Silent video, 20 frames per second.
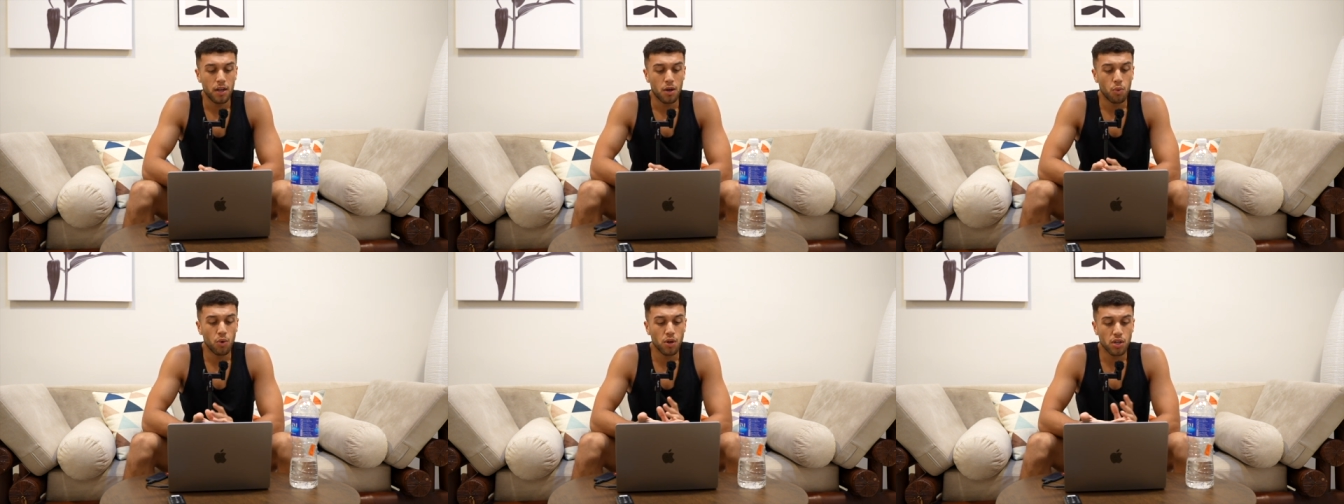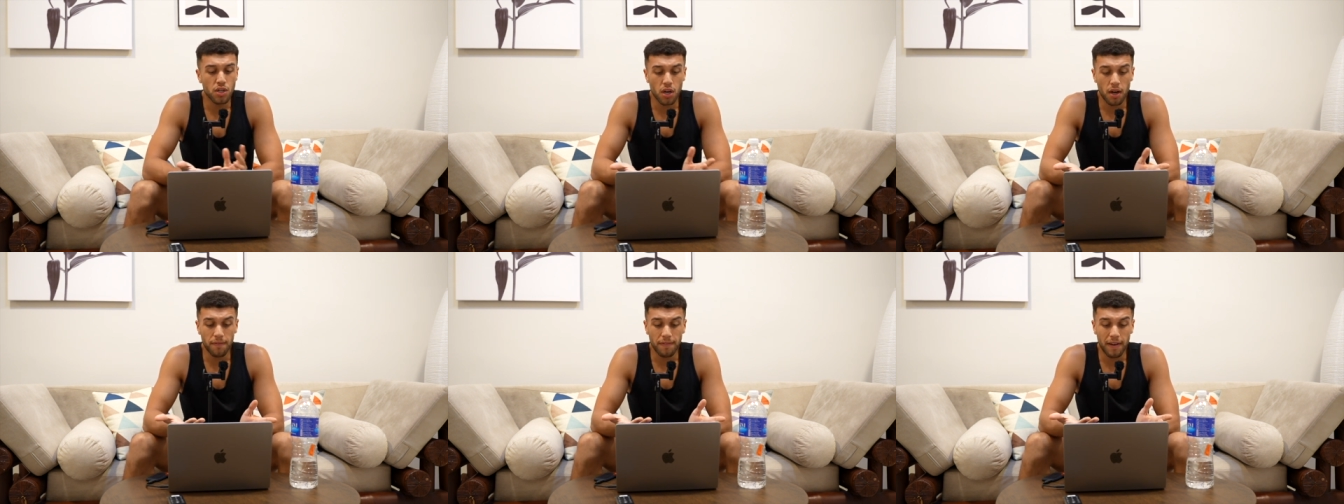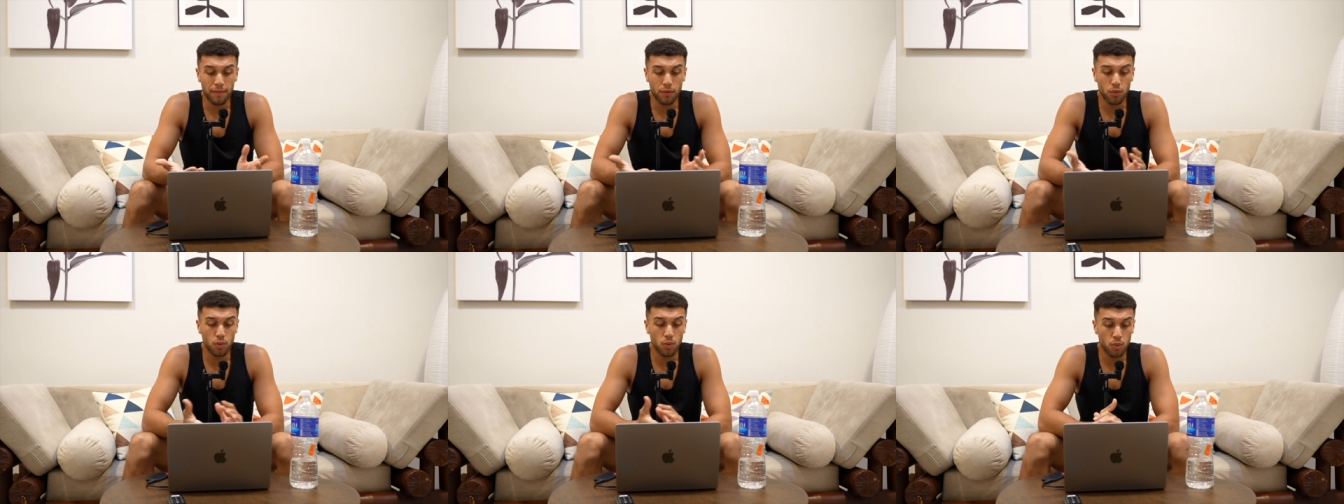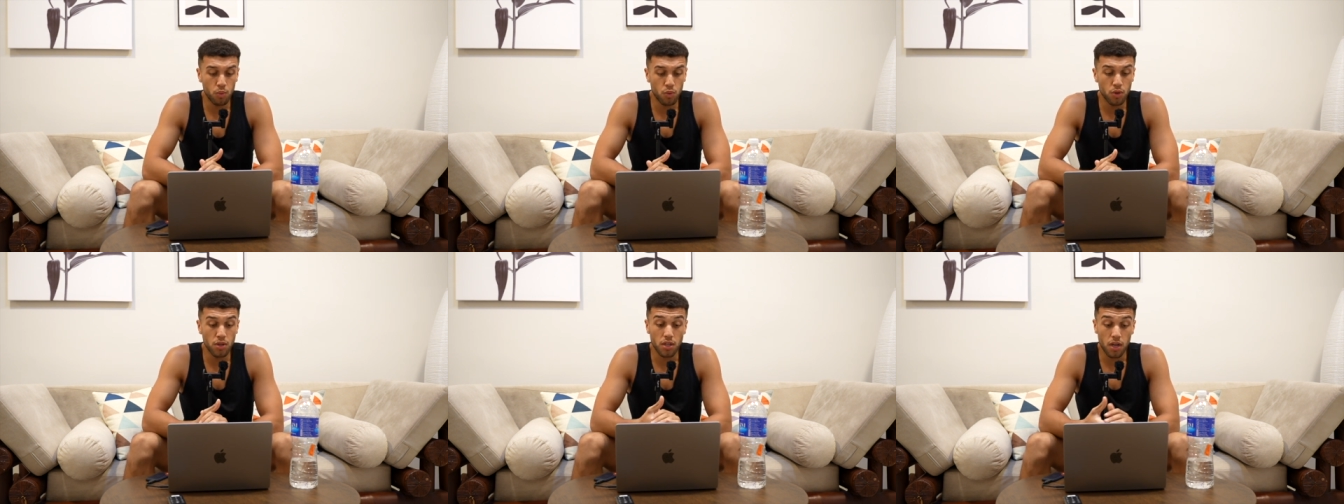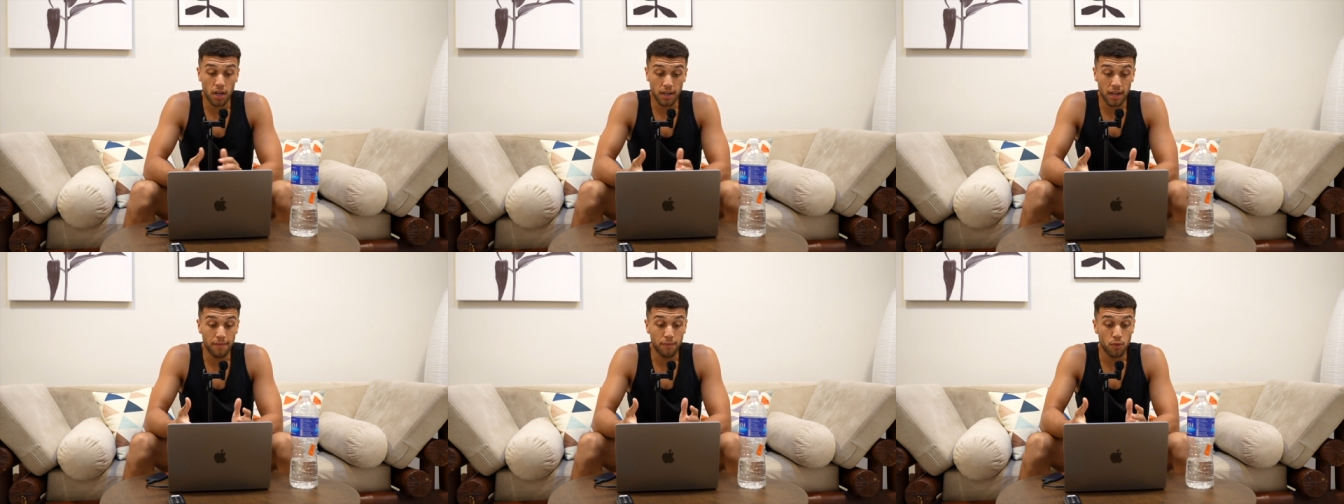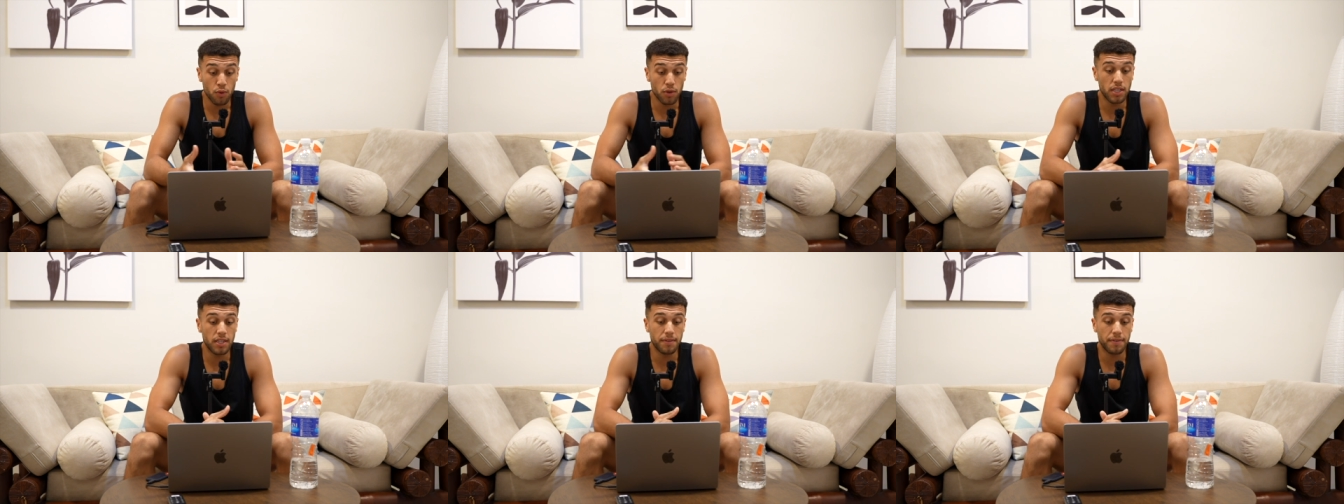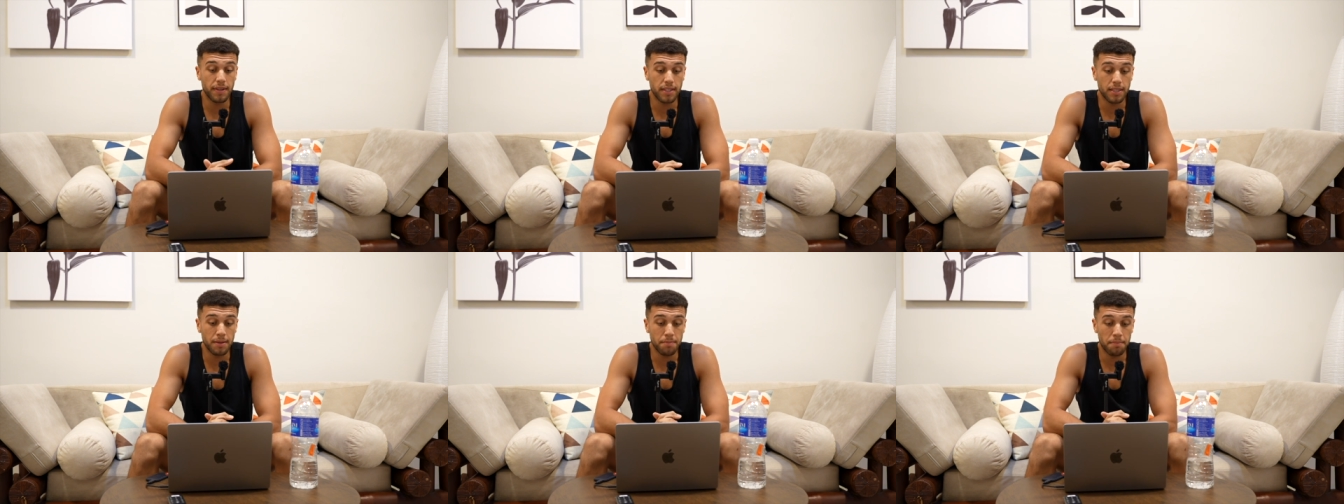Once I've have all, once I'd have all these
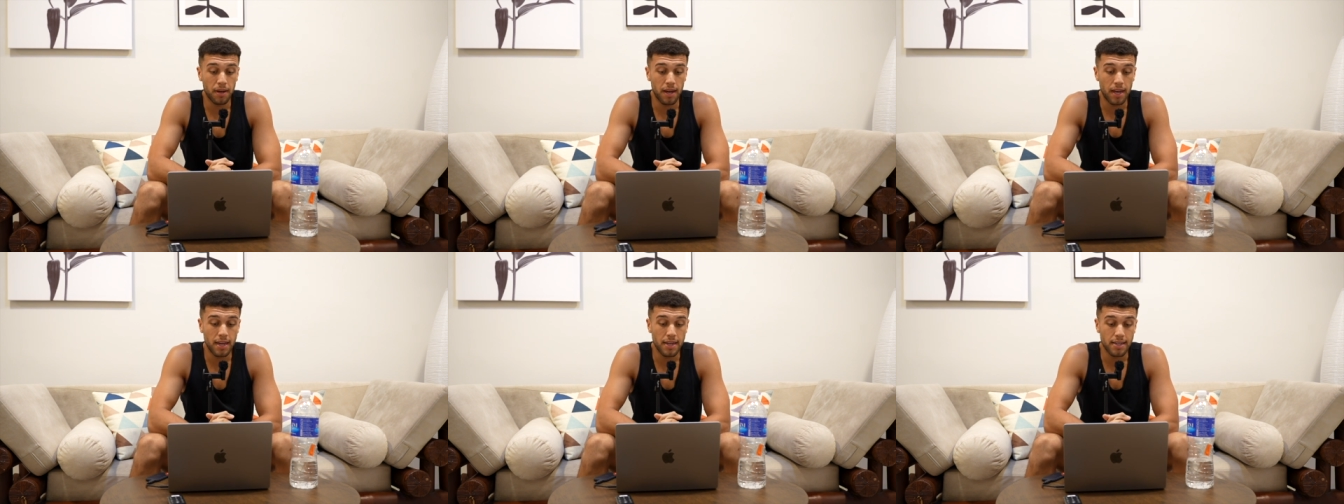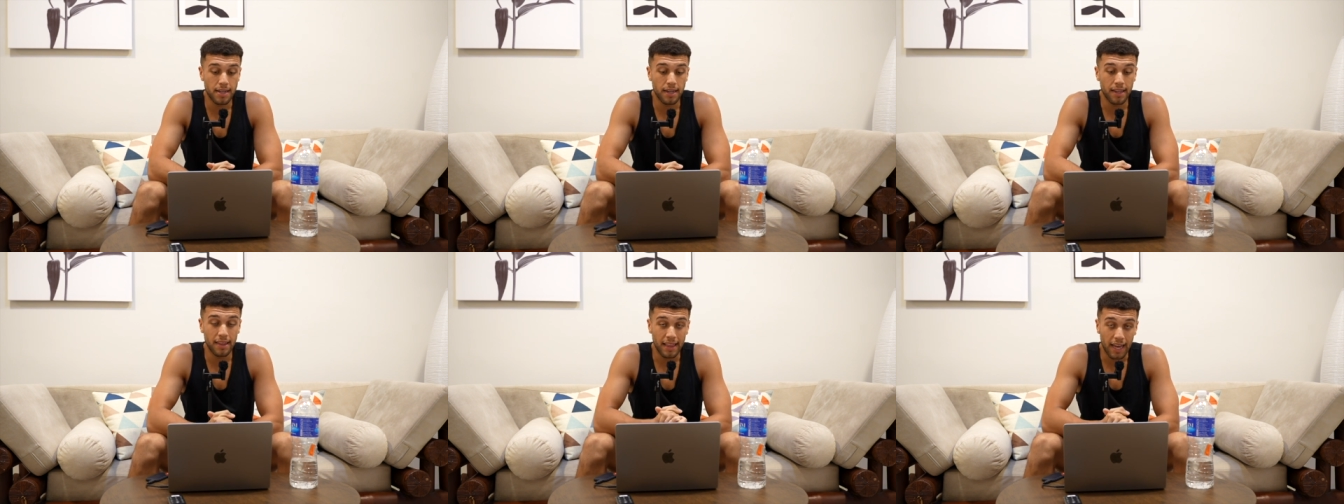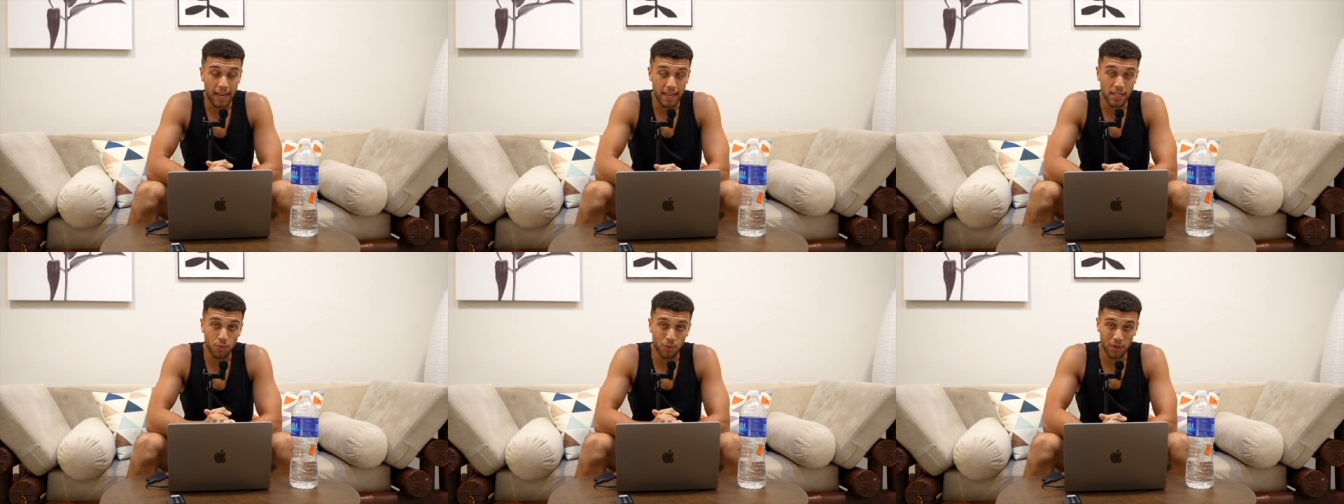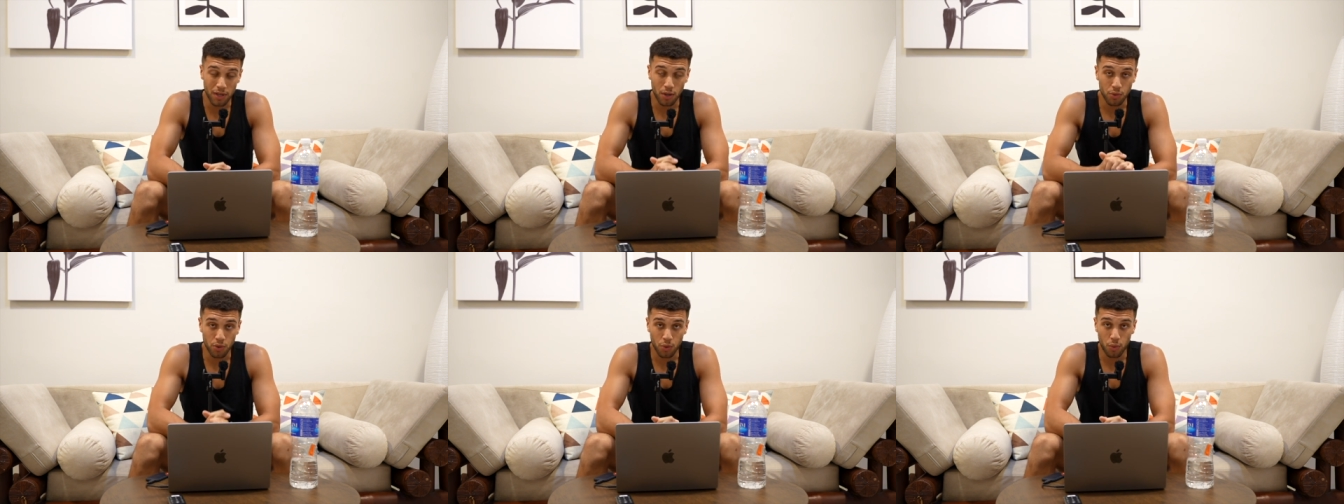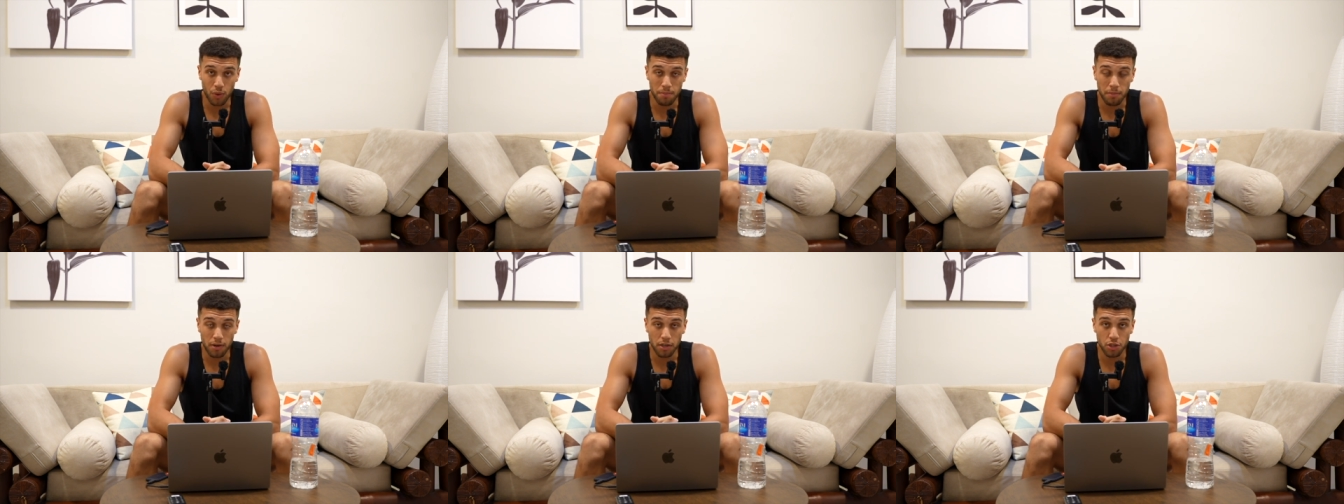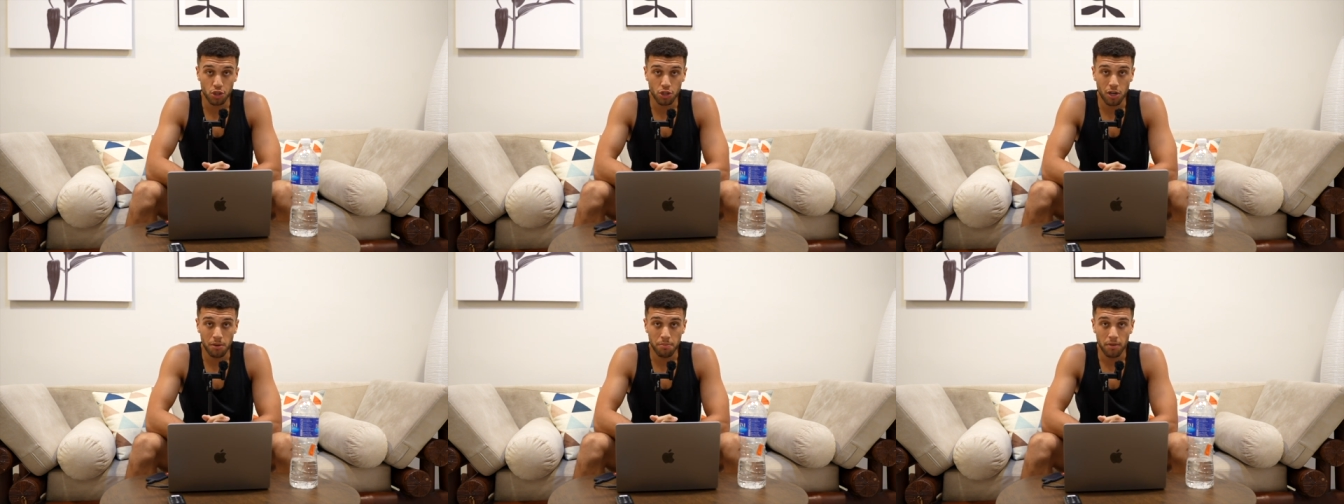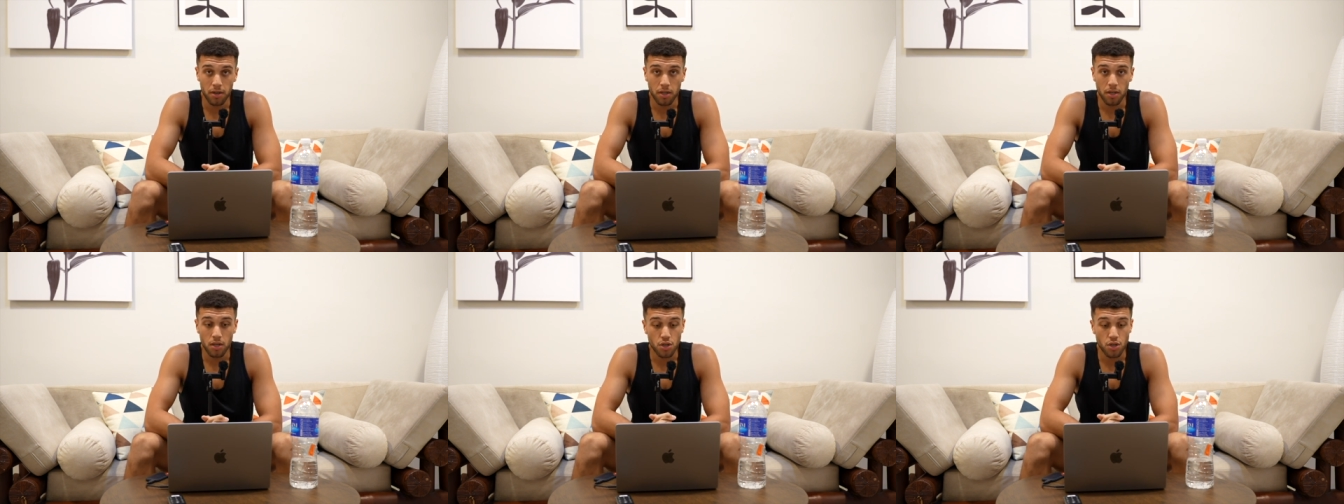things in place, that is when I would quit my job.